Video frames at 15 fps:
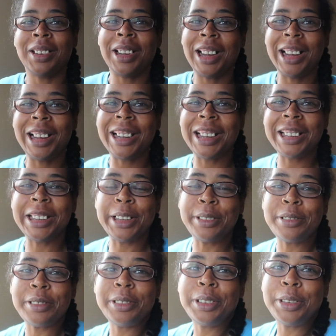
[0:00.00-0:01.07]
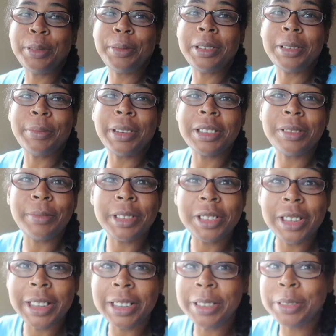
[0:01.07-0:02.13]
Hi, Angela here. Welcome back to my
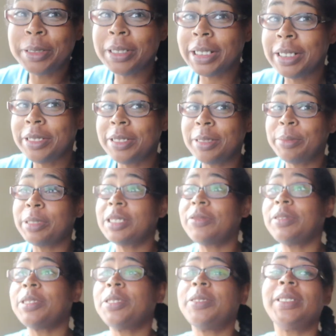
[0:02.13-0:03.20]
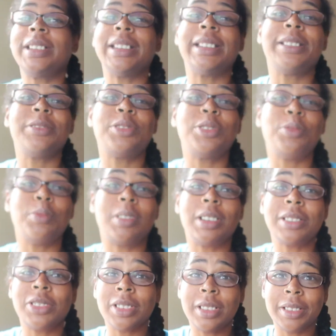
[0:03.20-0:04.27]
channel. Thank you so much for tuning in to
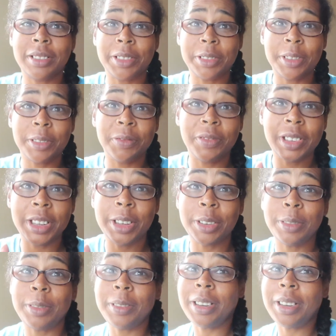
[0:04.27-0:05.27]
watch another video.